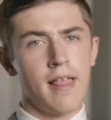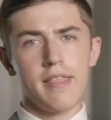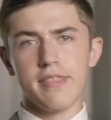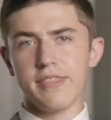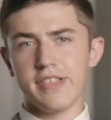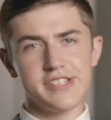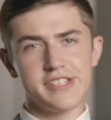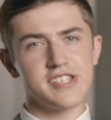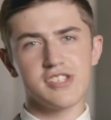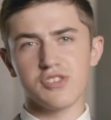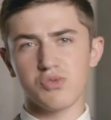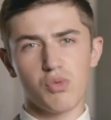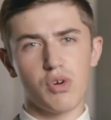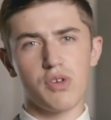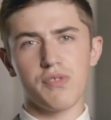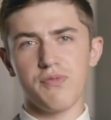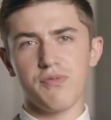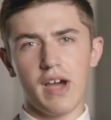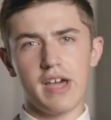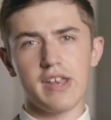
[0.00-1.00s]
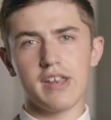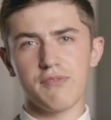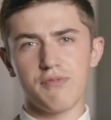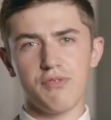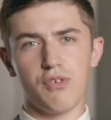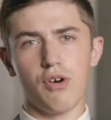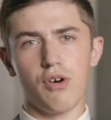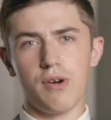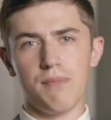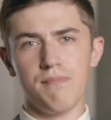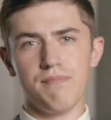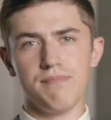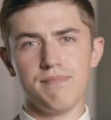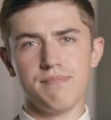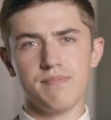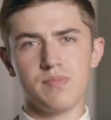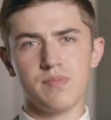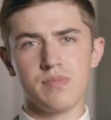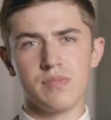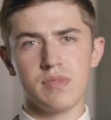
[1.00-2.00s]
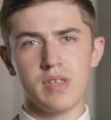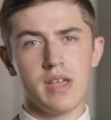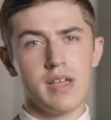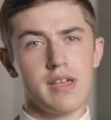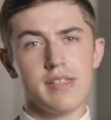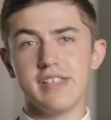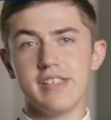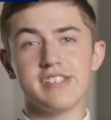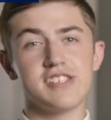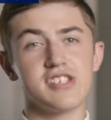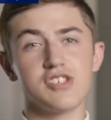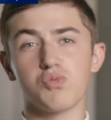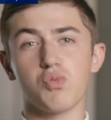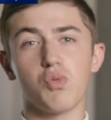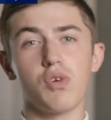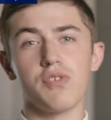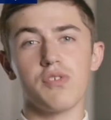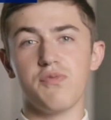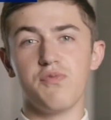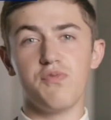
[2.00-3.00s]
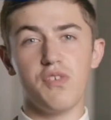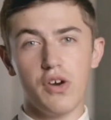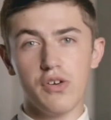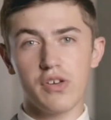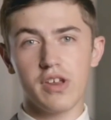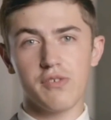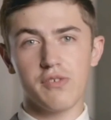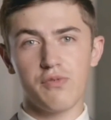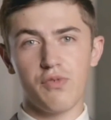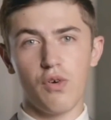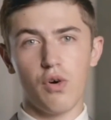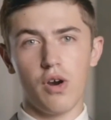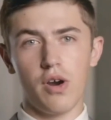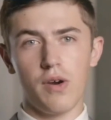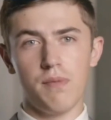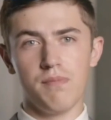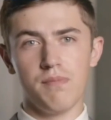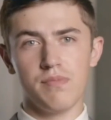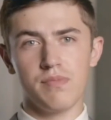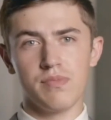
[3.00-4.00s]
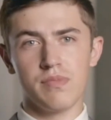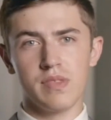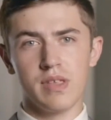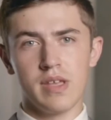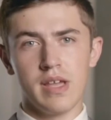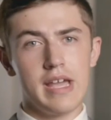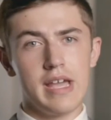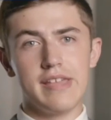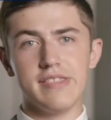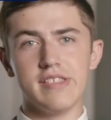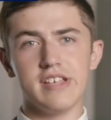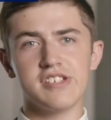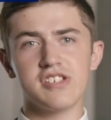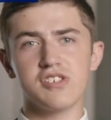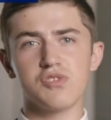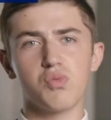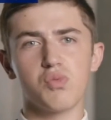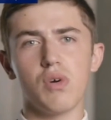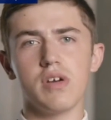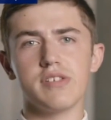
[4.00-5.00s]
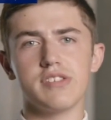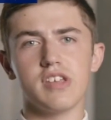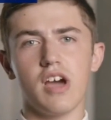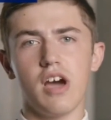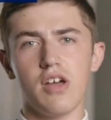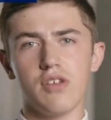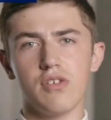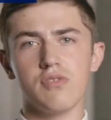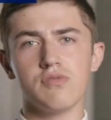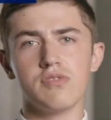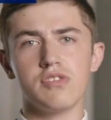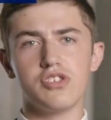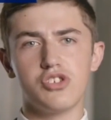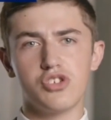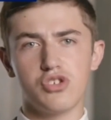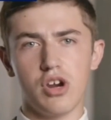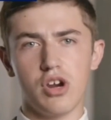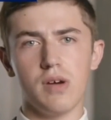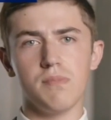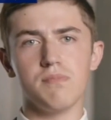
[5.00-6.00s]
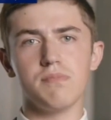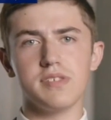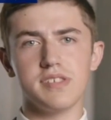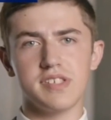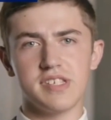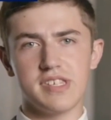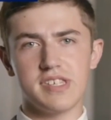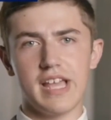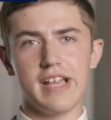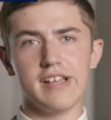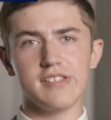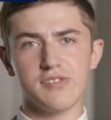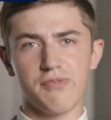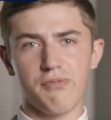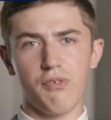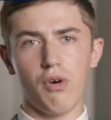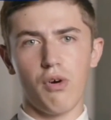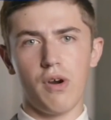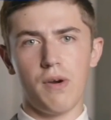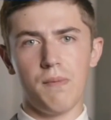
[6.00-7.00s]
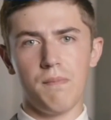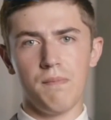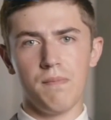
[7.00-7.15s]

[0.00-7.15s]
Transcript: This is worth fighting for. This is worth voting for. And this is what Donald Trump stands for.